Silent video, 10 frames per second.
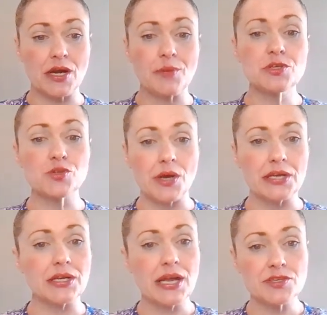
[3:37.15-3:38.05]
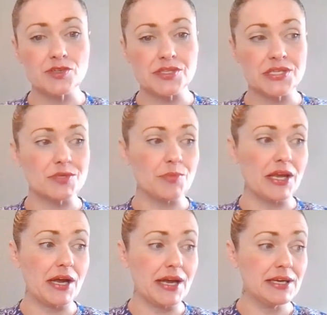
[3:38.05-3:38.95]
I was trained in exorcism,
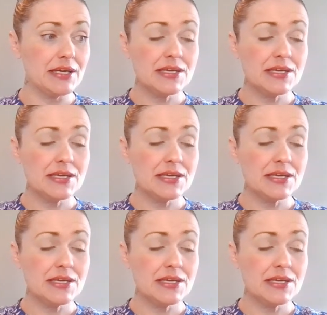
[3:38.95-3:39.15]
and I